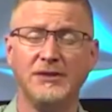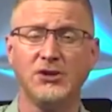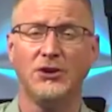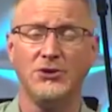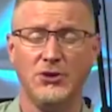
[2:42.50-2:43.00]

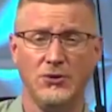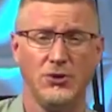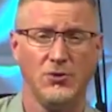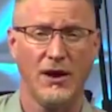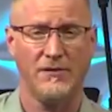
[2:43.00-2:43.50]
on you,
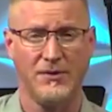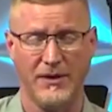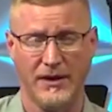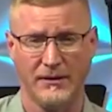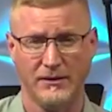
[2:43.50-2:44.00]
do
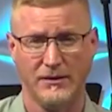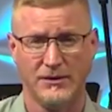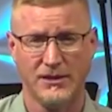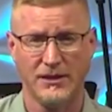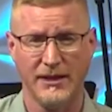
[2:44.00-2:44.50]
everything
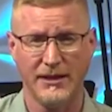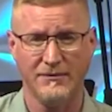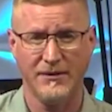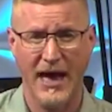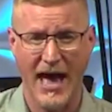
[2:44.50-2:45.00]
to live
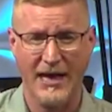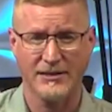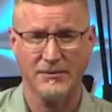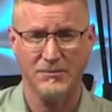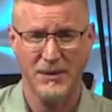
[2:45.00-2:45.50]
at
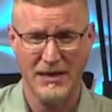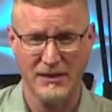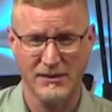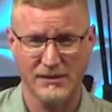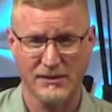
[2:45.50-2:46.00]

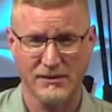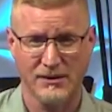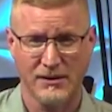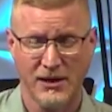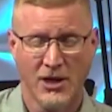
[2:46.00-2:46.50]
peace.
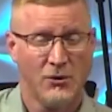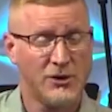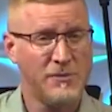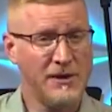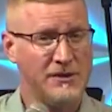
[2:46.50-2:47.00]
Which
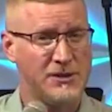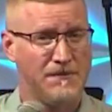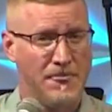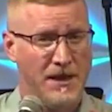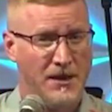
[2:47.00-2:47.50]
means
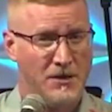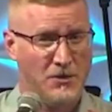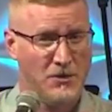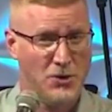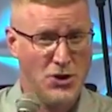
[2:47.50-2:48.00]

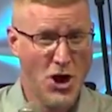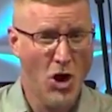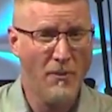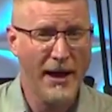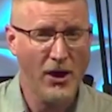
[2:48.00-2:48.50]
know
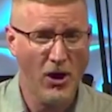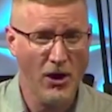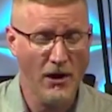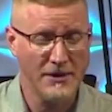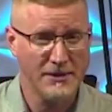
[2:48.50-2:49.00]
my
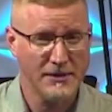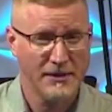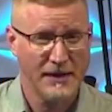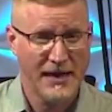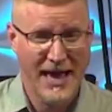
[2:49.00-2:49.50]
heart
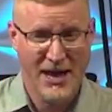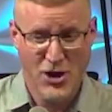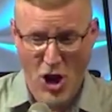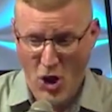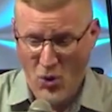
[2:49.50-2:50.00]
and
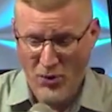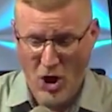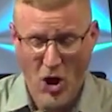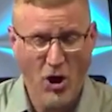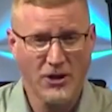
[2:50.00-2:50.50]
know the
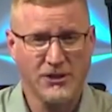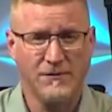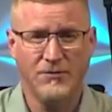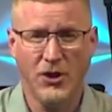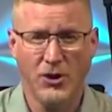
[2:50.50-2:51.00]
hearts
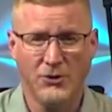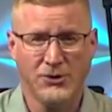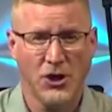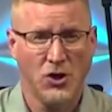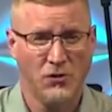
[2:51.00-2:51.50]
of those
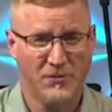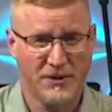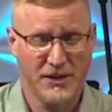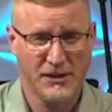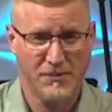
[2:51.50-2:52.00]
who've
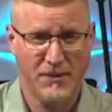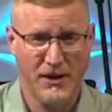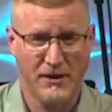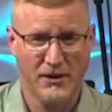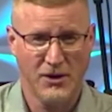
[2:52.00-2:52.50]

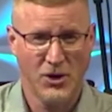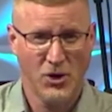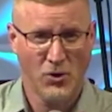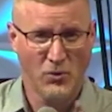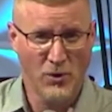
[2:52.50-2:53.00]
participated.
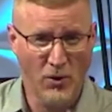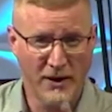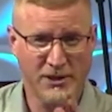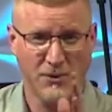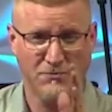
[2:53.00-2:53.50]
We
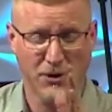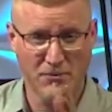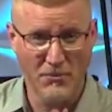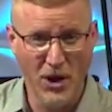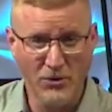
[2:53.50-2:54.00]
want to
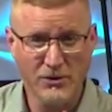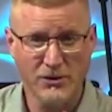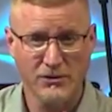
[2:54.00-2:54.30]
promote